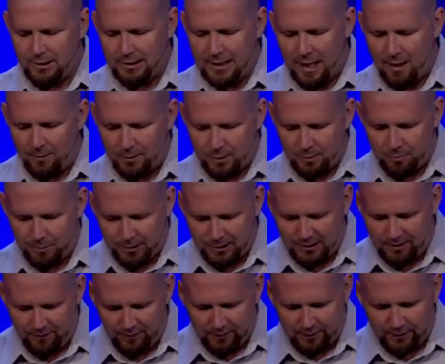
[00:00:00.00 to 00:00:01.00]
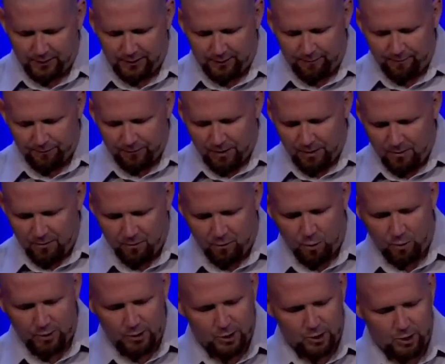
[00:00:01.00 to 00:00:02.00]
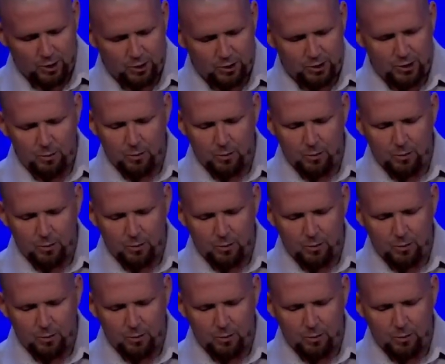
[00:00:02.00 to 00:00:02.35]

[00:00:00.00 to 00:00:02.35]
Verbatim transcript: this out specifically for the church.